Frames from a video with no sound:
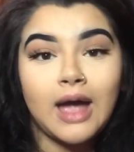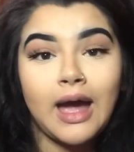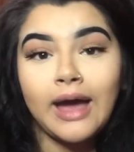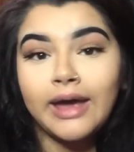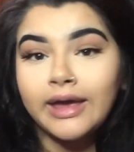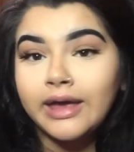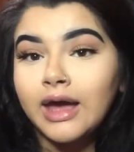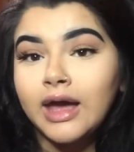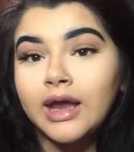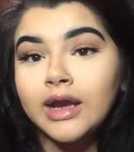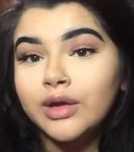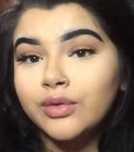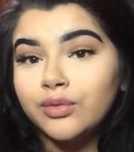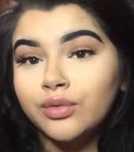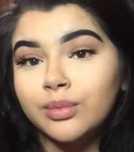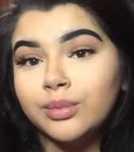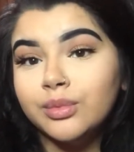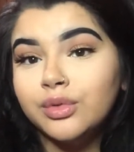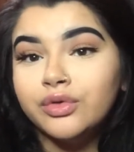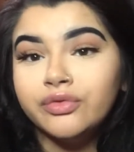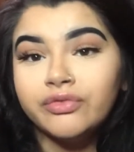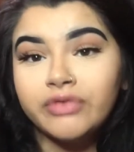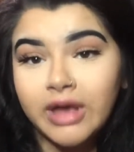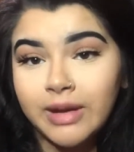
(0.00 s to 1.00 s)
I got it
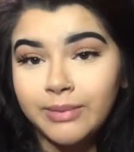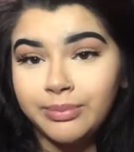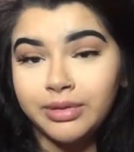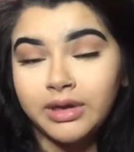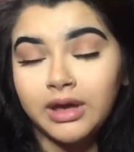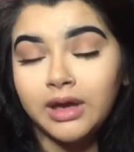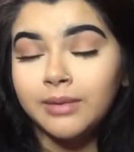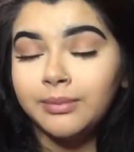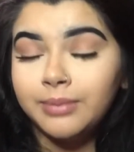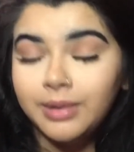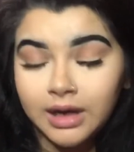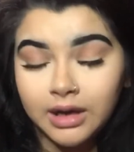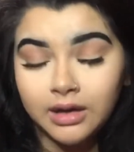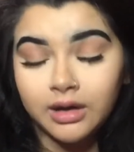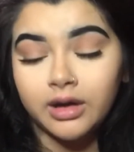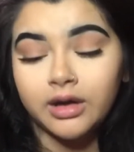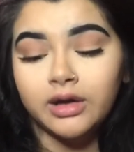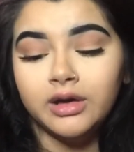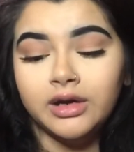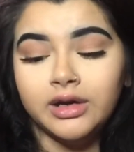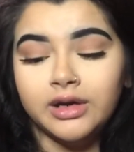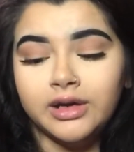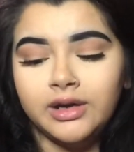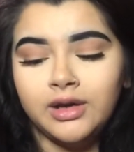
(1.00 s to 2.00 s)
removed at Planned
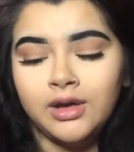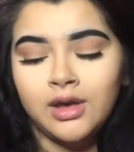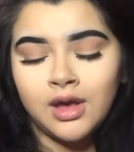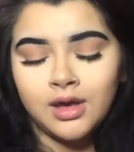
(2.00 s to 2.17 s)
Parenthood.